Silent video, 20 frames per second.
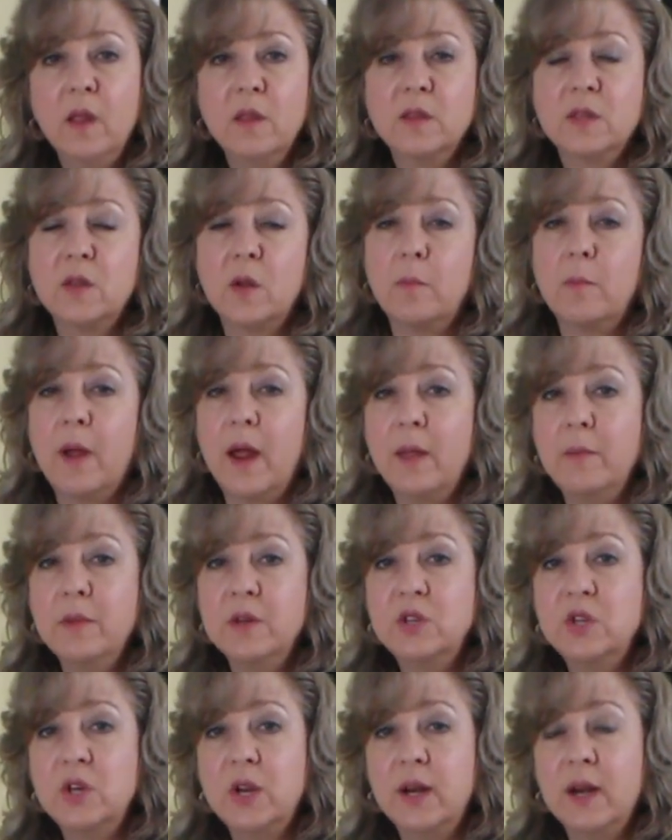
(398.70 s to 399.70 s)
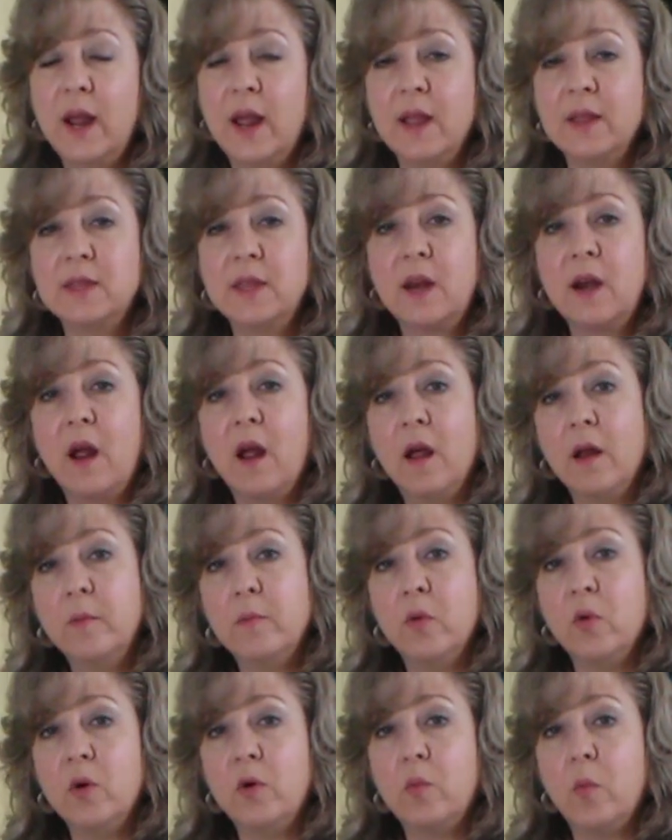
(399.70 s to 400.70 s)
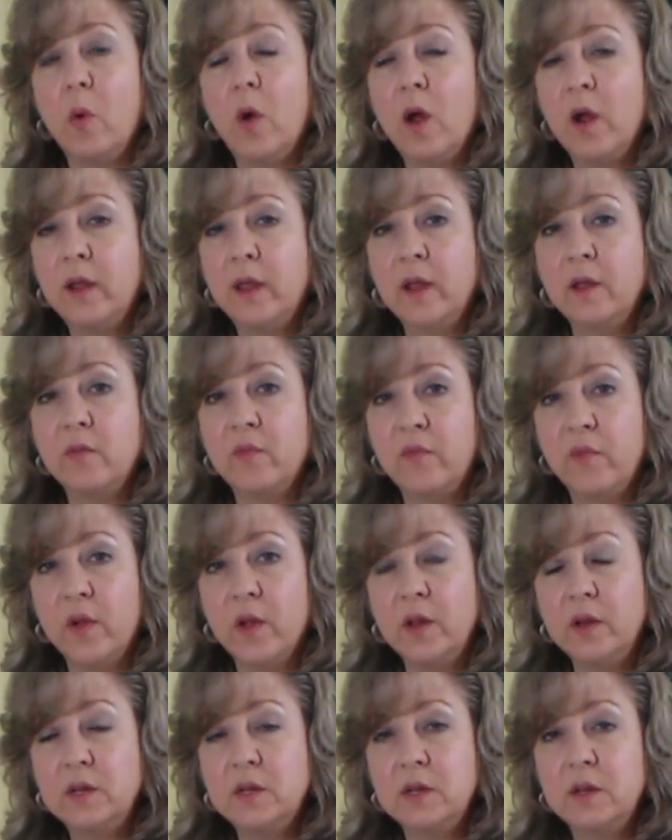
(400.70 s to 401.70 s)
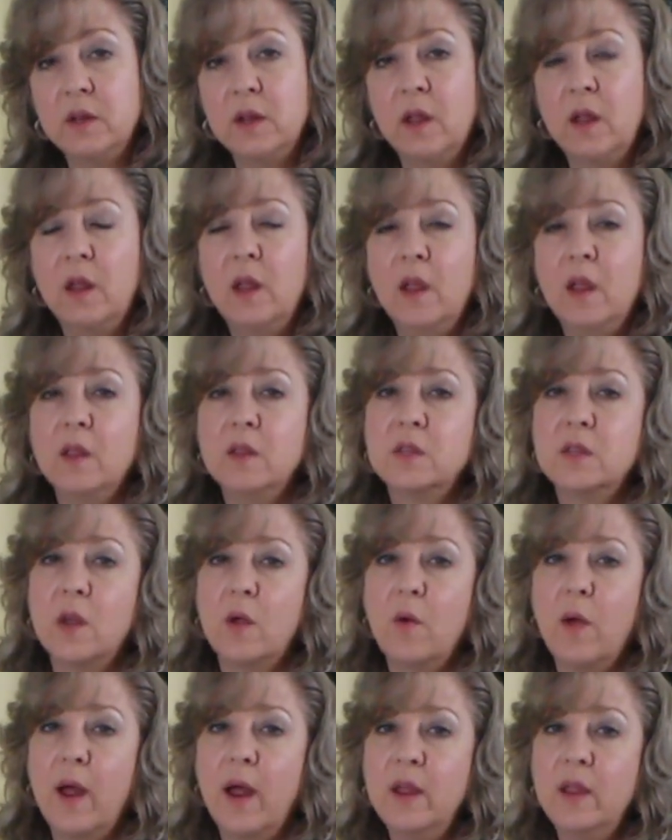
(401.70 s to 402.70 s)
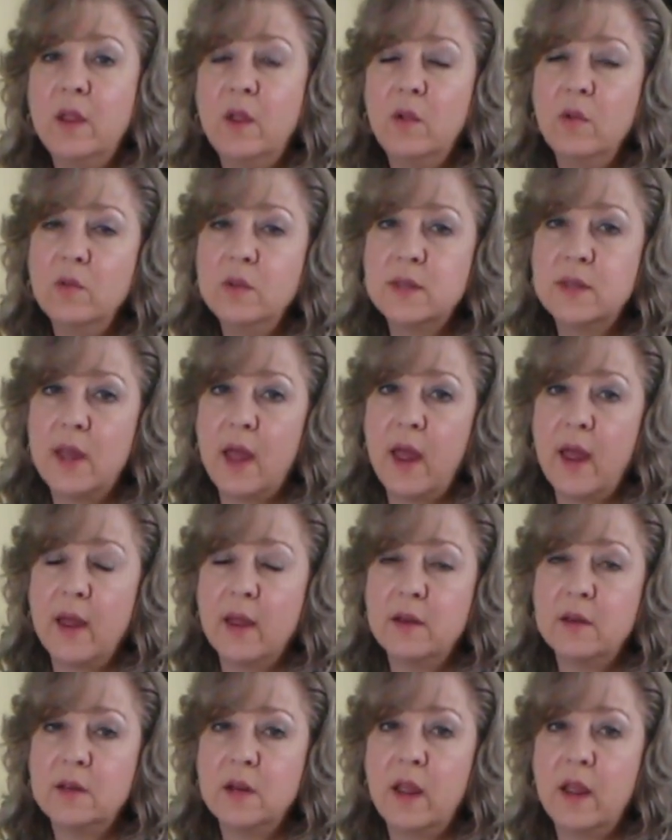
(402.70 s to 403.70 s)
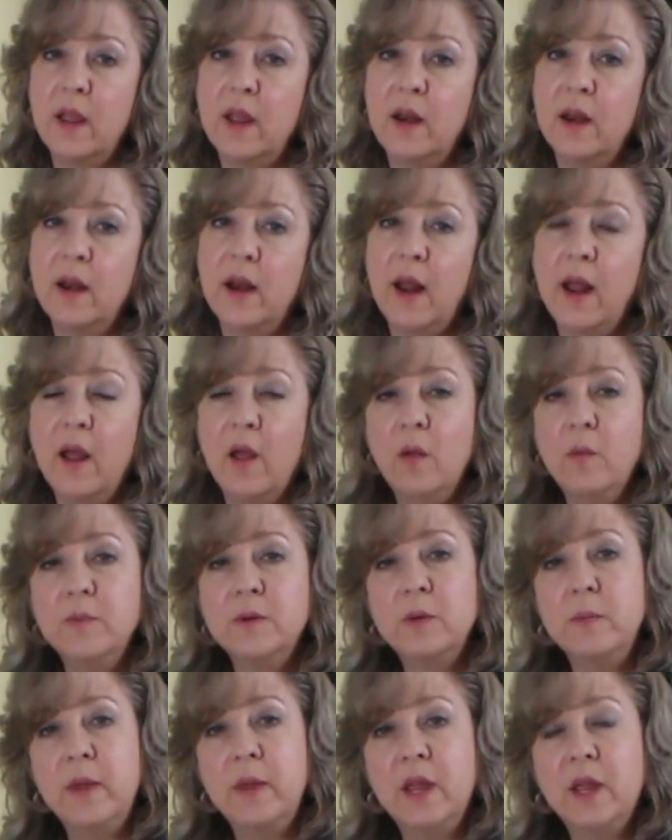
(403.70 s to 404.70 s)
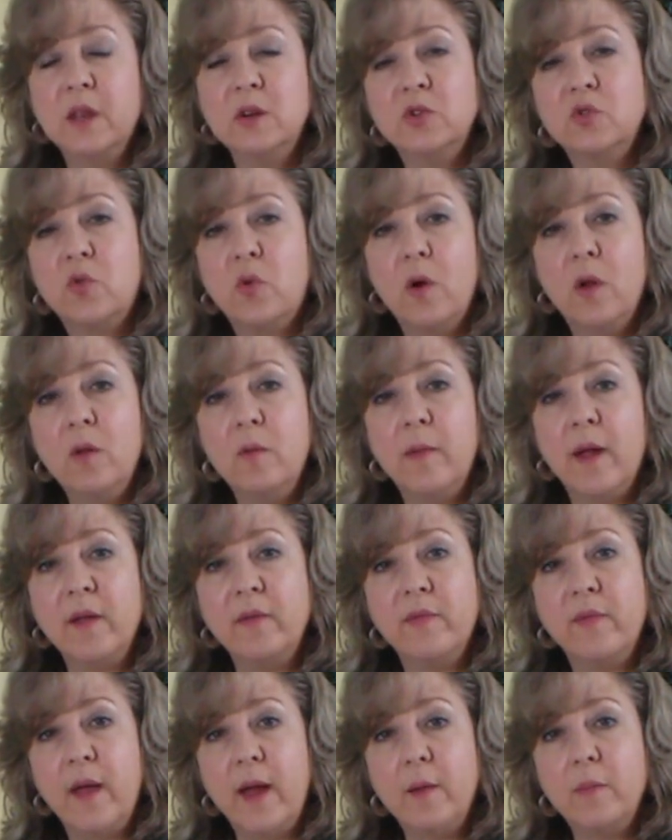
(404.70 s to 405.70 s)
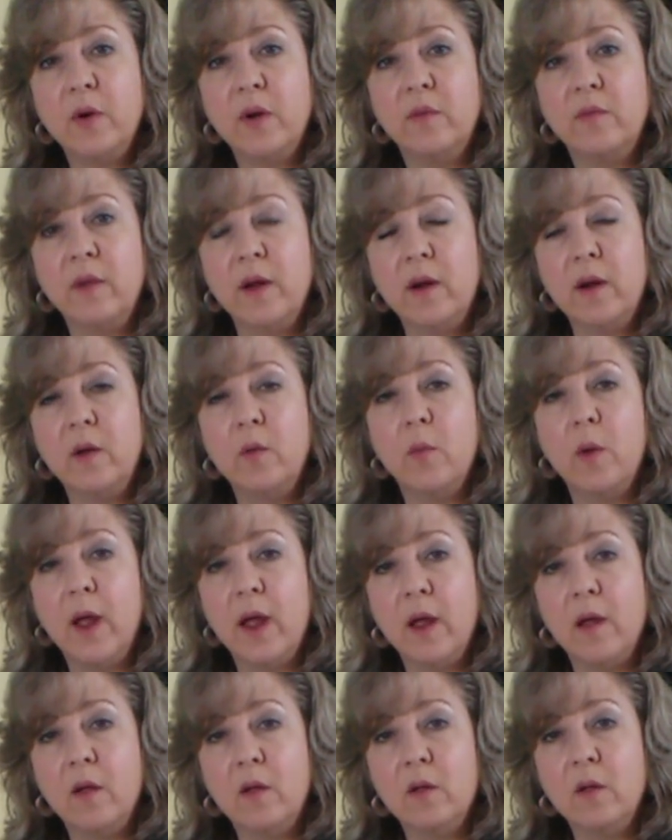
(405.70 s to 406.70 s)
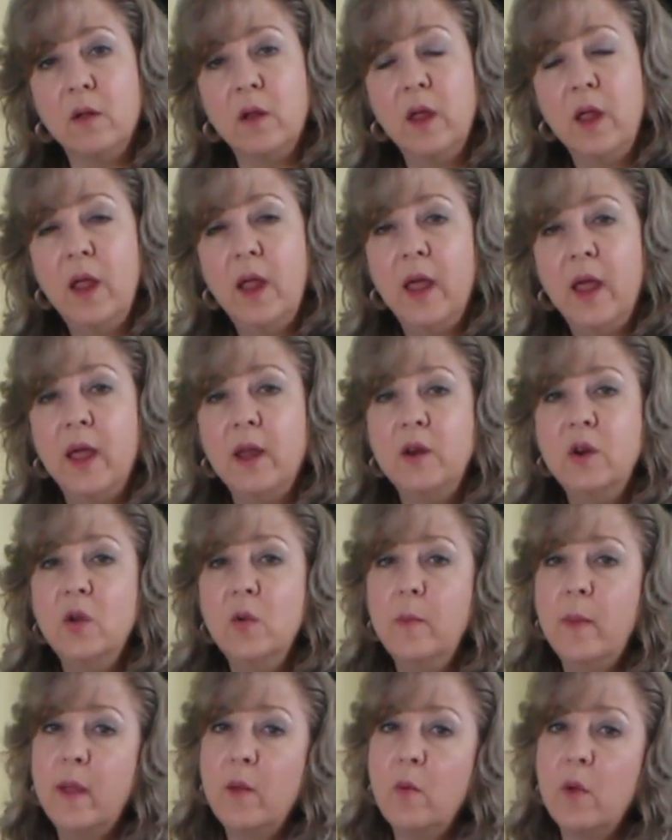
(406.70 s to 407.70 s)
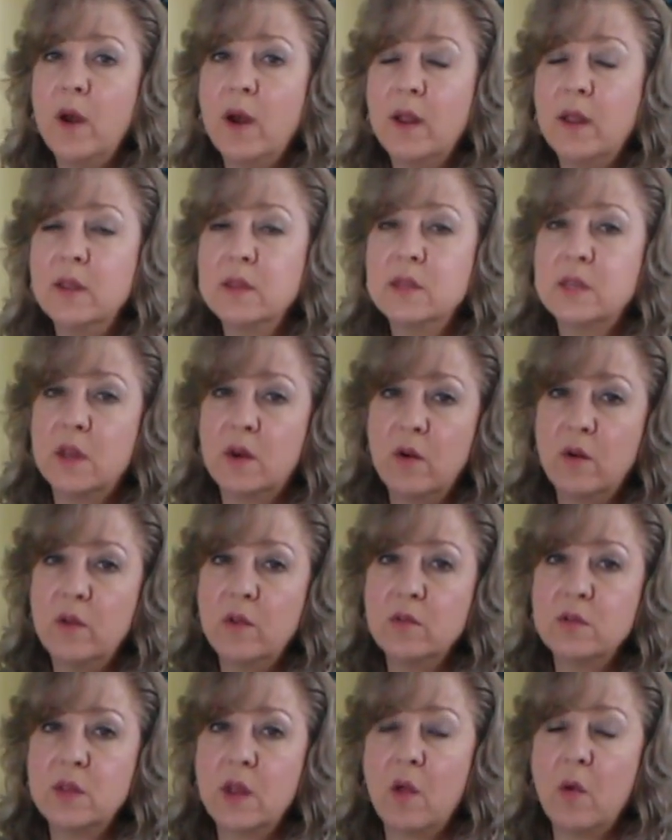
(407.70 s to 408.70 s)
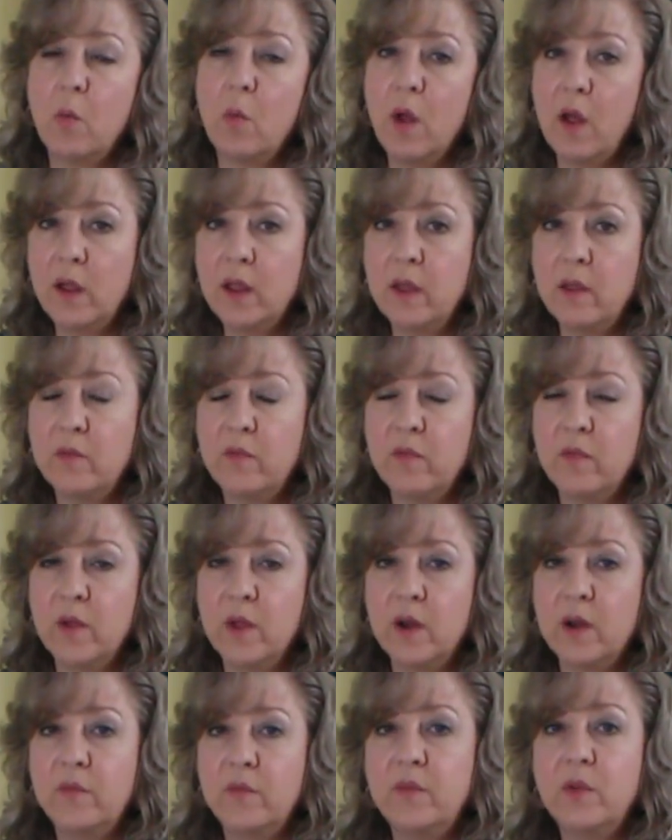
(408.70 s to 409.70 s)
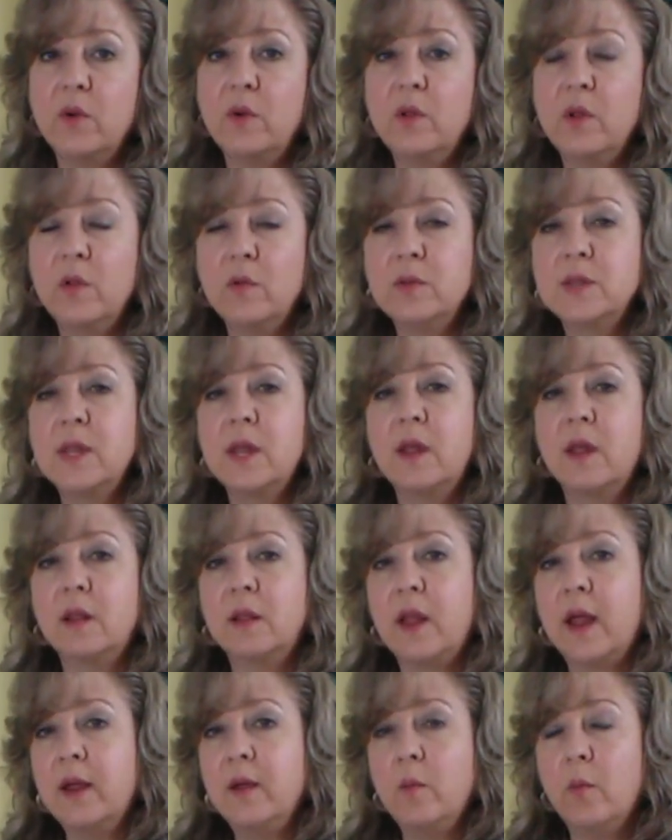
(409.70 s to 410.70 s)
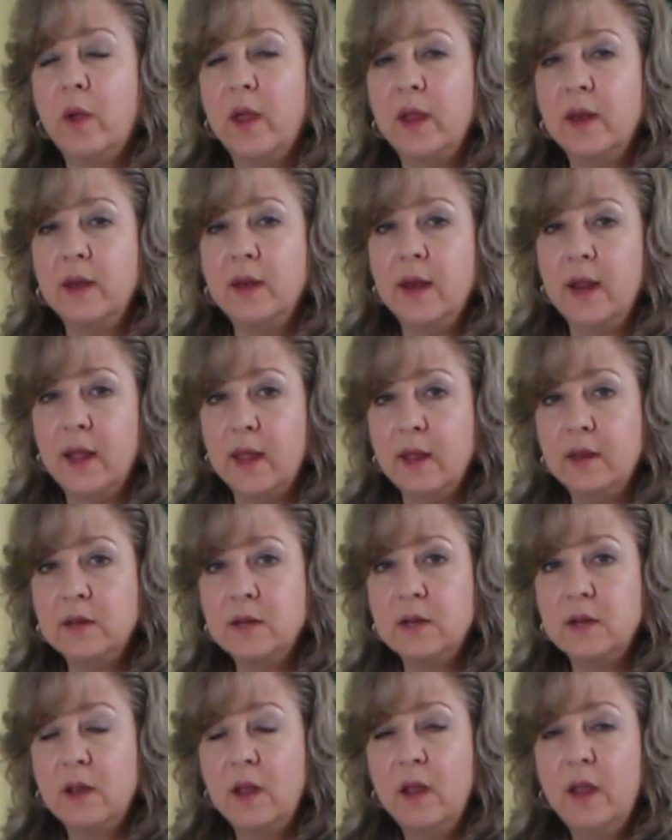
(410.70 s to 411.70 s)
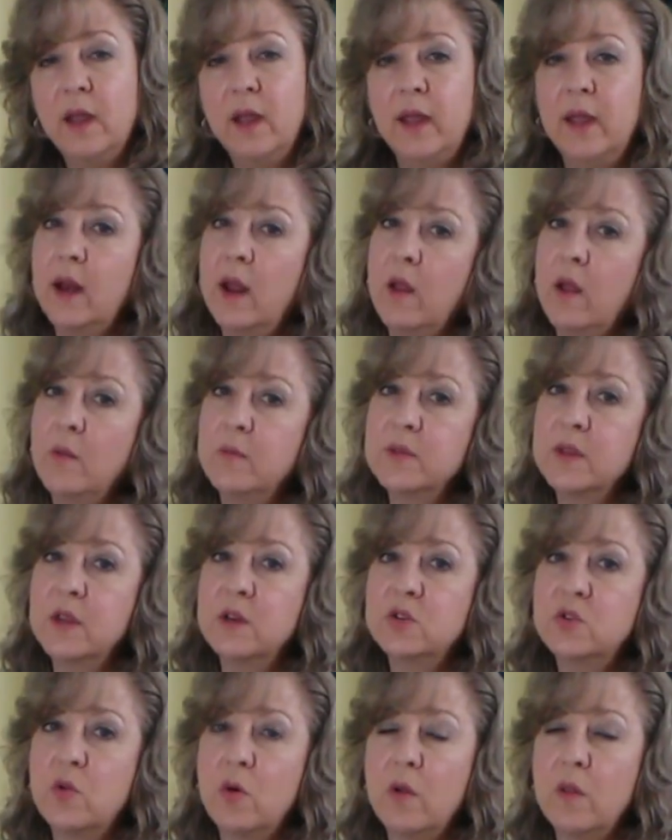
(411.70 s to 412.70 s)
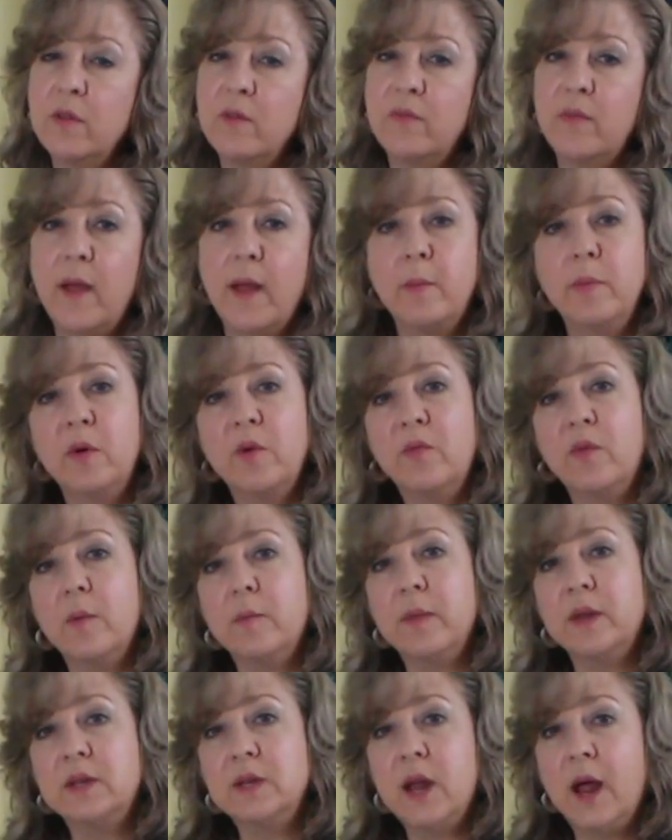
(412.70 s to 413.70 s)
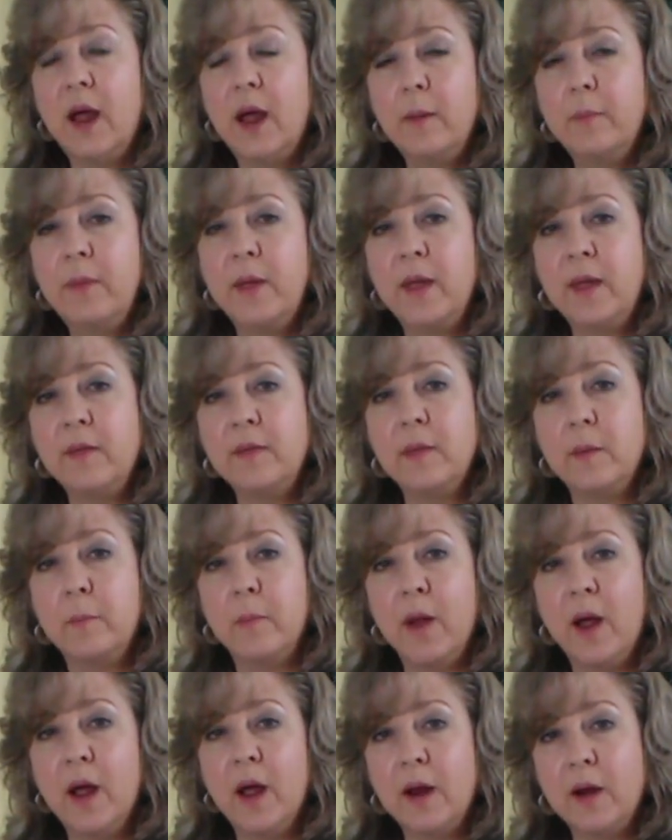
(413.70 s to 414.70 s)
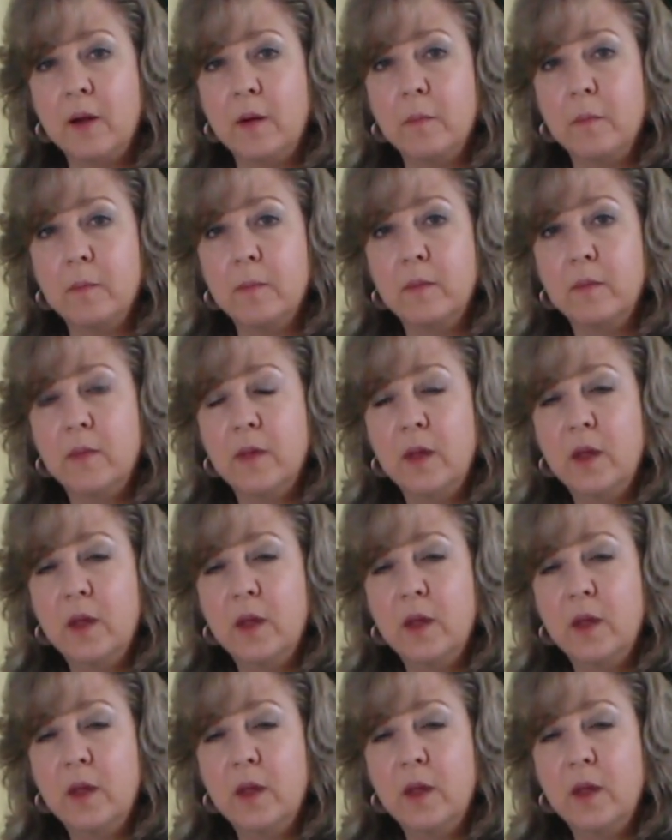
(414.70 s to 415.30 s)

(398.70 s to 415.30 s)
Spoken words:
So my machine has an onboard walking foot. So I used that and it helped me control my fabric very well. And you may want to consider using a walking foot if you're using a lightweight knit. It helps control the fabric from the top and the bottom.